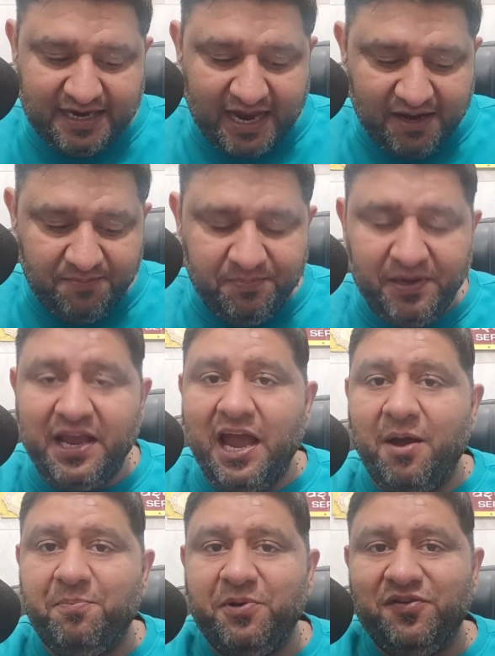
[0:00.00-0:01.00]
can be
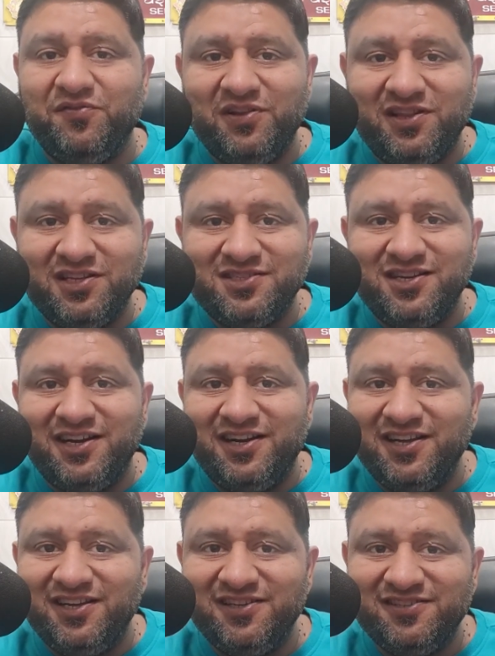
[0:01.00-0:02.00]
happening with this
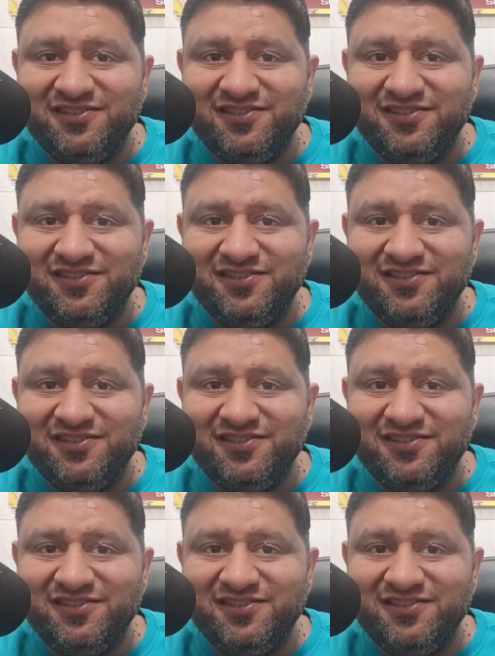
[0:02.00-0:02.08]
lady.